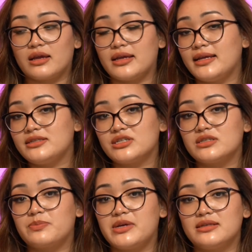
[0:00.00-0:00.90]
it
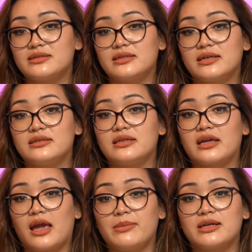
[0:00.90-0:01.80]
just means that the
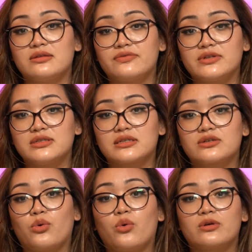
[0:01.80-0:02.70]
chemical
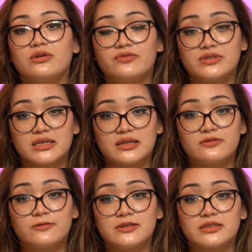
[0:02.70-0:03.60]
filter or the physical
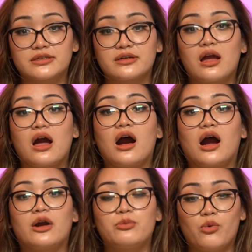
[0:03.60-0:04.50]
filter
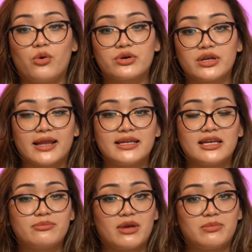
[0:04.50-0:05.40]
are more and
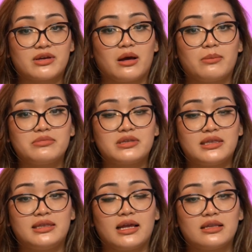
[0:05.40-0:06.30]
it may become
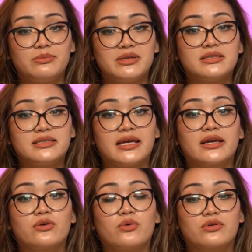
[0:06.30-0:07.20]
a little bit
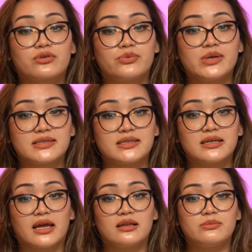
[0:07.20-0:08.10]
thick or
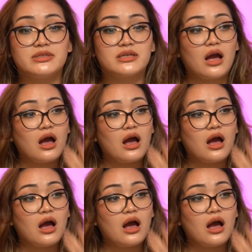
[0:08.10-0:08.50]
greasy, a little bit